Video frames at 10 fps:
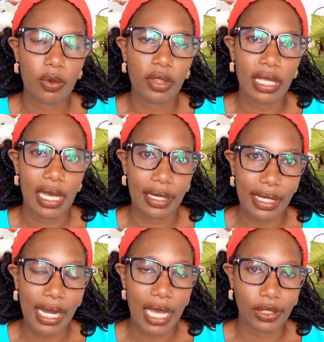who their
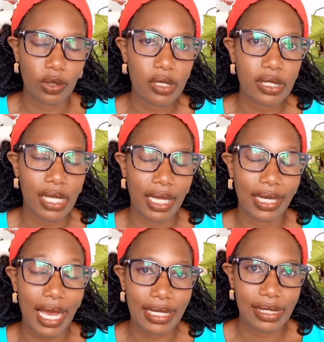real uncles
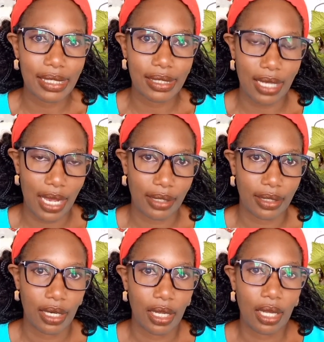and aunties are.